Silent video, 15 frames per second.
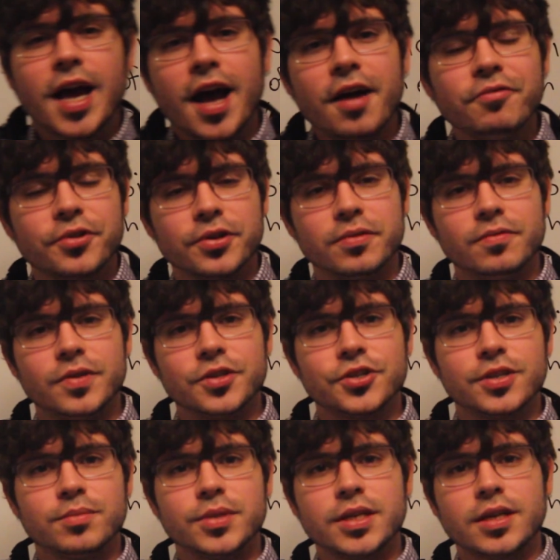have good
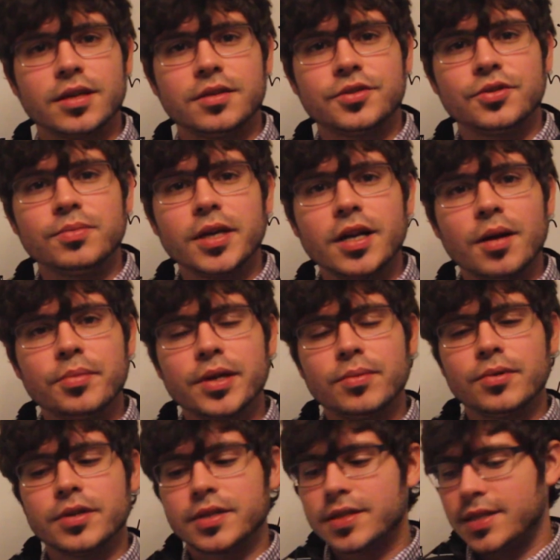vision because you may not be
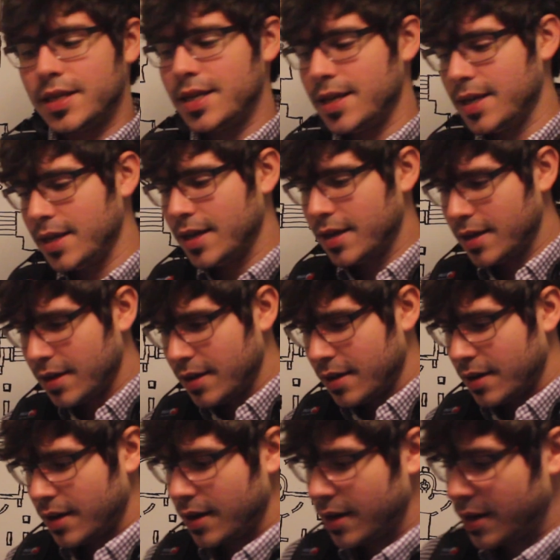able to see.
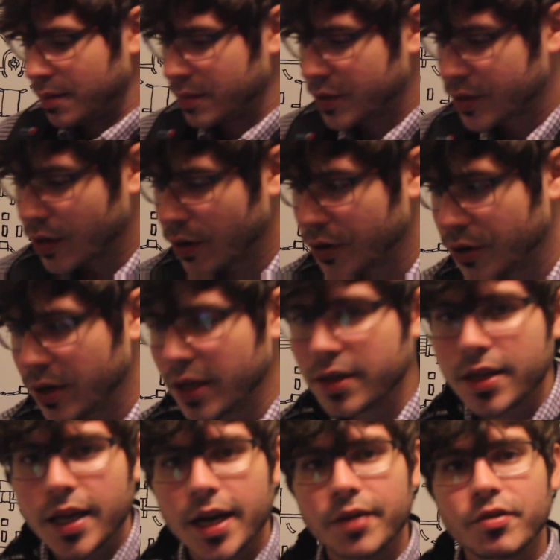So you need
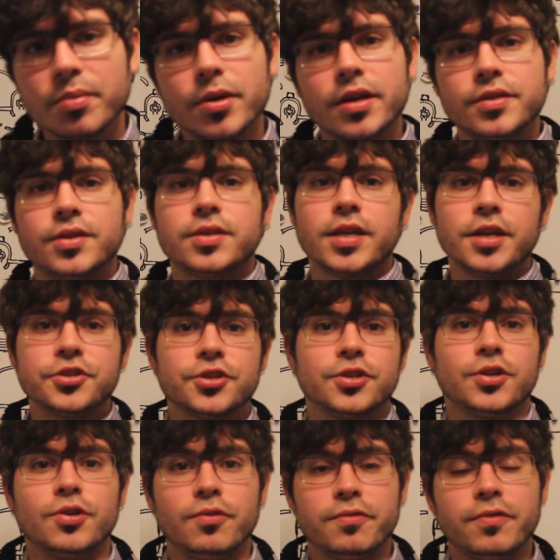to get everybody's attention
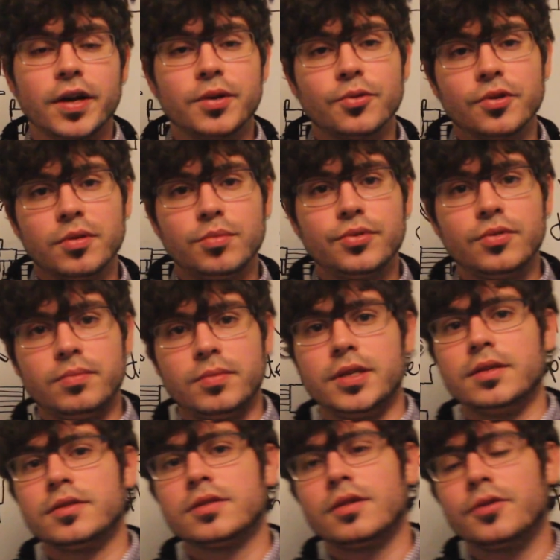to go fight where the boom
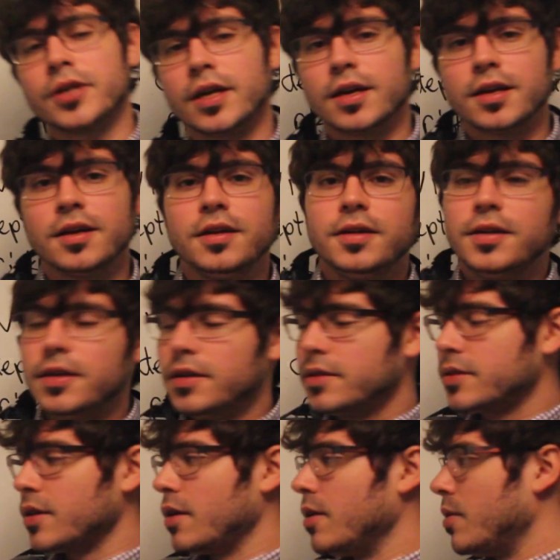is, okay?
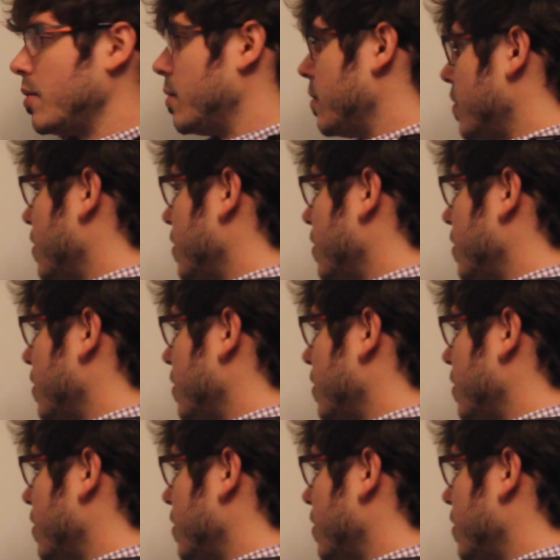So